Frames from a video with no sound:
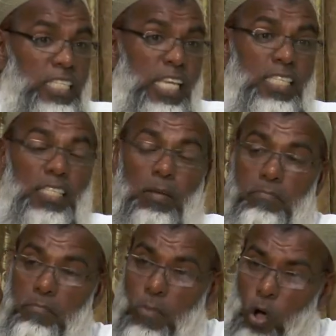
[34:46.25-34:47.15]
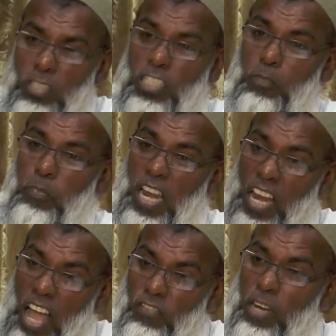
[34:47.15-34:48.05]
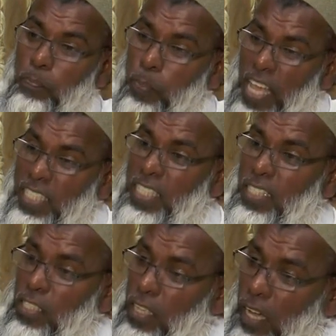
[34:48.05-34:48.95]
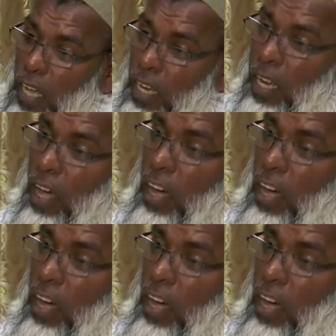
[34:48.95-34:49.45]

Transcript: says the most beloved places to Allah